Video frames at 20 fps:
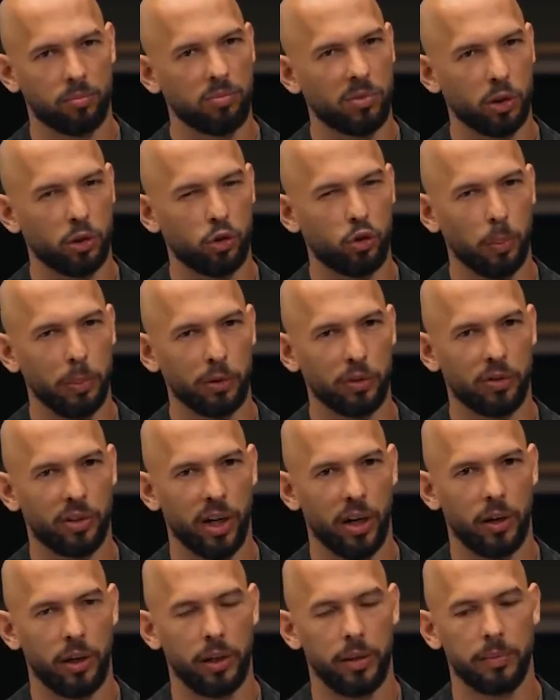They're super
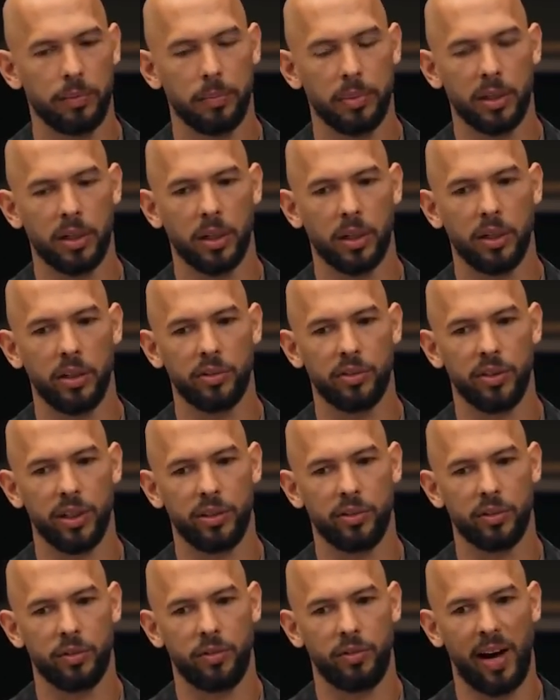scary because
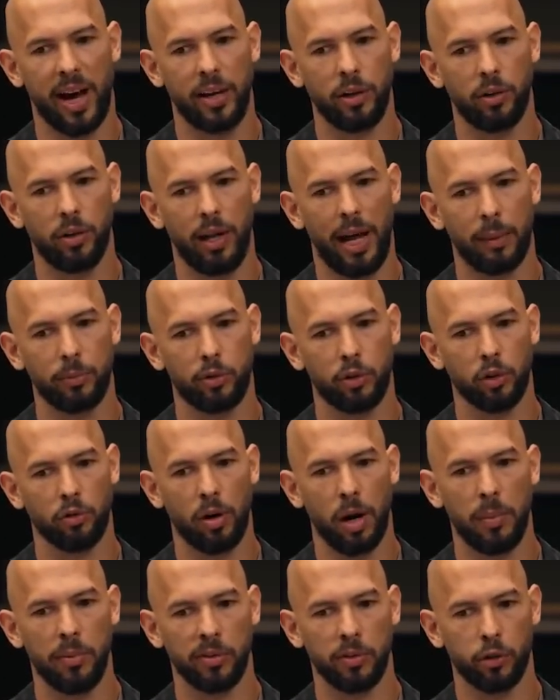it's the final absolute
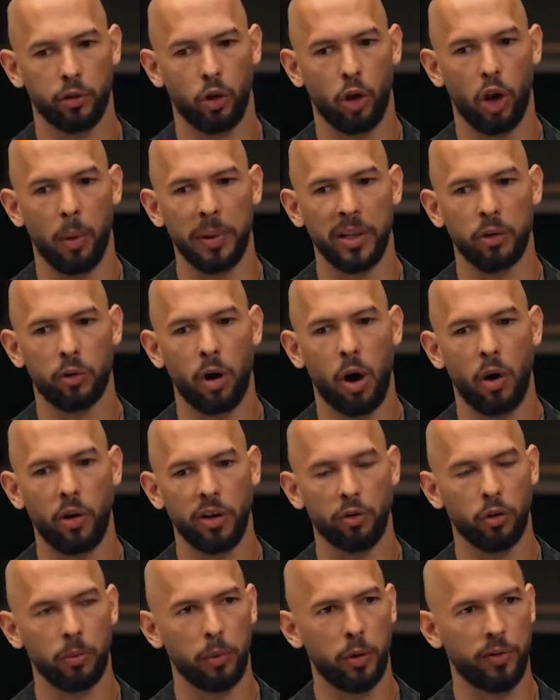realm of control. I mean, they're
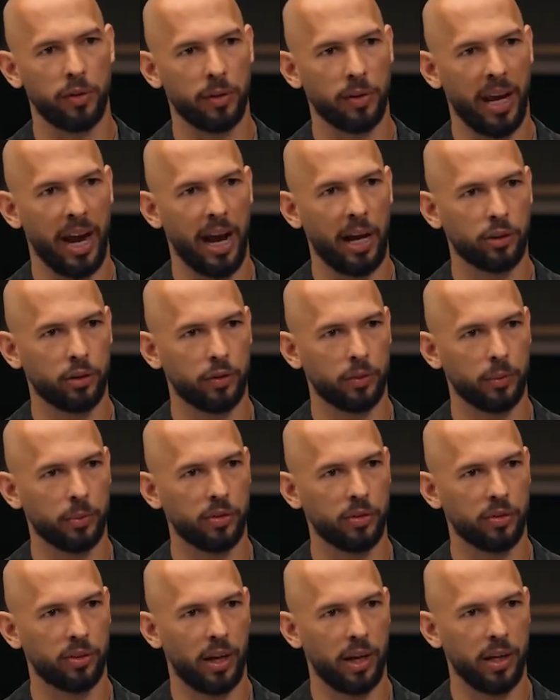already removing cash from
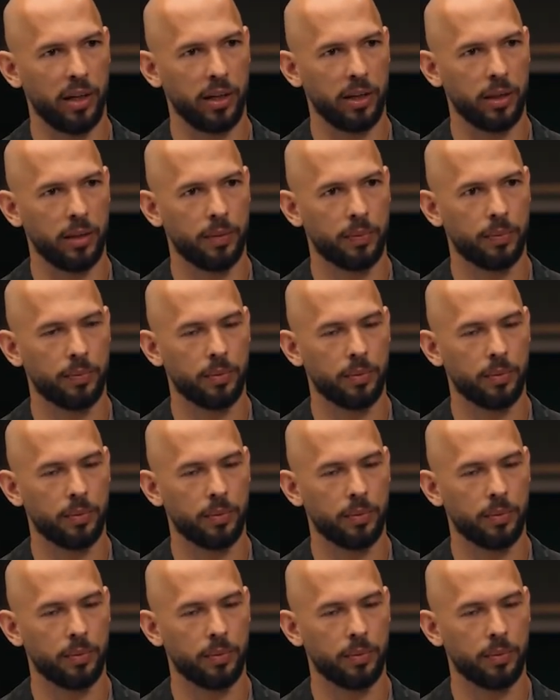society.